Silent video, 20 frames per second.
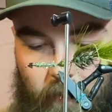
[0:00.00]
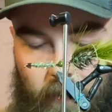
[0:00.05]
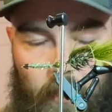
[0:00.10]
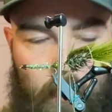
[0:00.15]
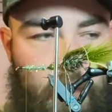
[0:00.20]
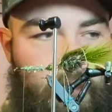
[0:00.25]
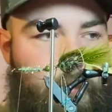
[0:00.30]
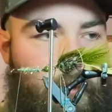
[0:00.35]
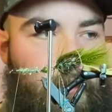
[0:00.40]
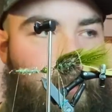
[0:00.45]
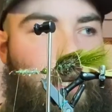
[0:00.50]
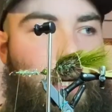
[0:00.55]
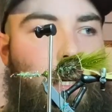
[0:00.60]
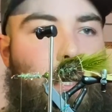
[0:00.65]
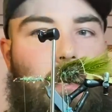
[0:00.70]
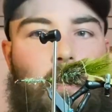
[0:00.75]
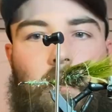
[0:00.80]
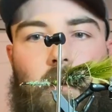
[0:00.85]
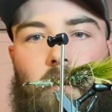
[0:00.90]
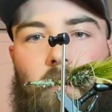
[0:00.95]
This
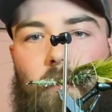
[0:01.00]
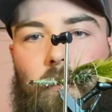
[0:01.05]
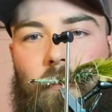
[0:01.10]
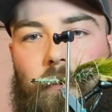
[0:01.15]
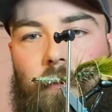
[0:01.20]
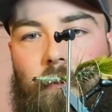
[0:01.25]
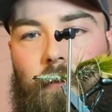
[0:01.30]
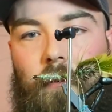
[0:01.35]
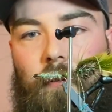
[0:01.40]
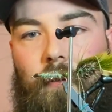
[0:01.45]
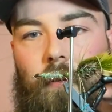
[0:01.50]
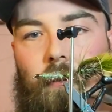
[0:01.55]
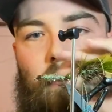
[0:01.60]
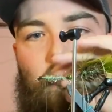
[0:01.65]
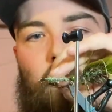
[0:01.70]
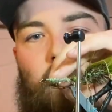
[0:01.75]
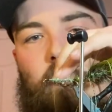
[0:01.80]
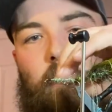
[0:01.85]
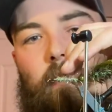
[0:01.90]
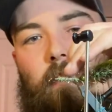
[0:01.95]
particular,
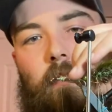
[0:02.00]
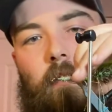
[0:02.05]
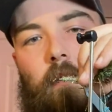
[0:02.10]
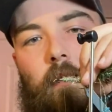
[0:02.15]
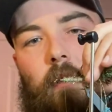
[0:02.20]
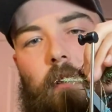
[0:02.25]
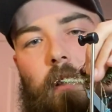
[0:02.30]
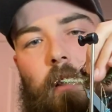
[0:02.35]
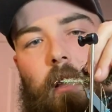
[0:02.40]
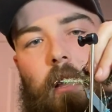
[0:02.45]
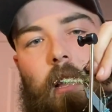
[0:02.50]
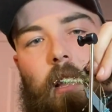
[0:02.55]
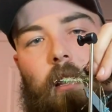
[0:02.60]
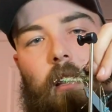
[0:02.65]
I